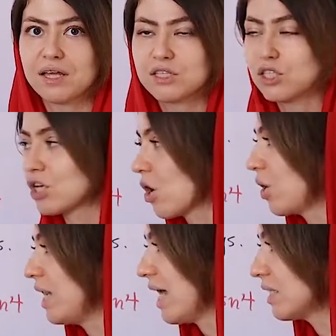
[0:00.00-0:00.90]

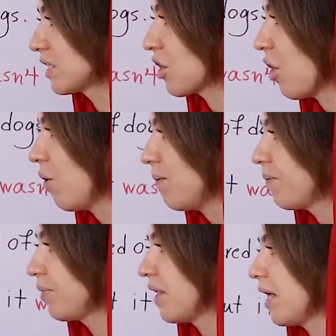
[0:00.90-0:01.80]
So let's go.
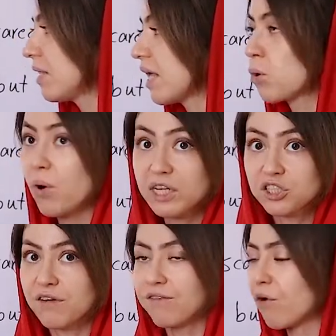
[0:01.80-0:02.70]
The
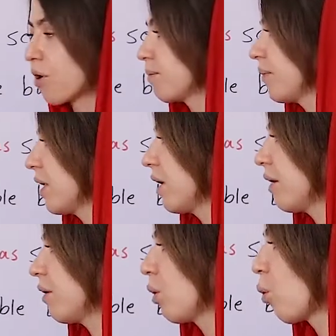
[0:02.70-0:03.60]
question form.
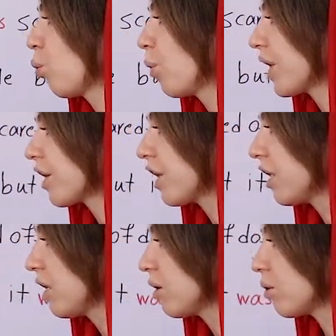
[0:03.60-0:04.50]
Were
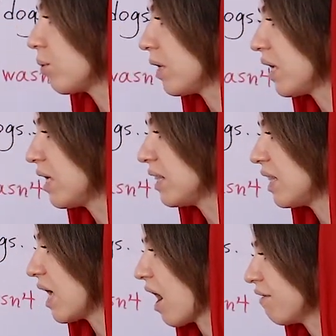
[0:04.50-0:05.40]
you in
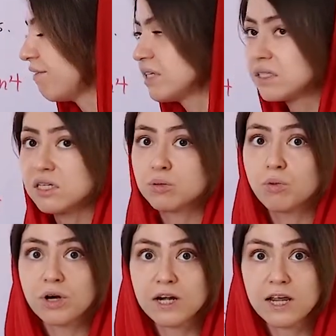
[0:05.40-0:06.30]
the office this
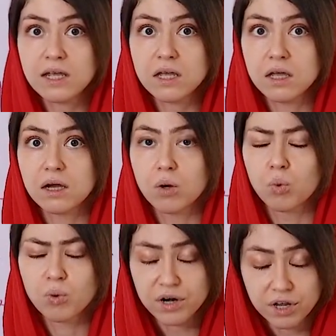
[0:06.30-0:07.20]
morning?
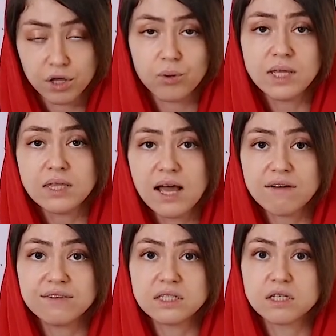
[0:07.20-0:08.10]
Were you in the
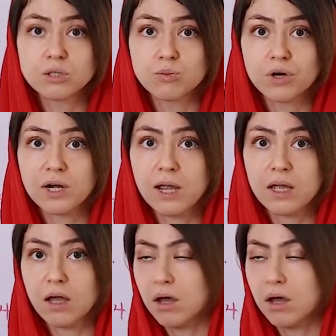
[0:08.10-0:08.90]
office this morning?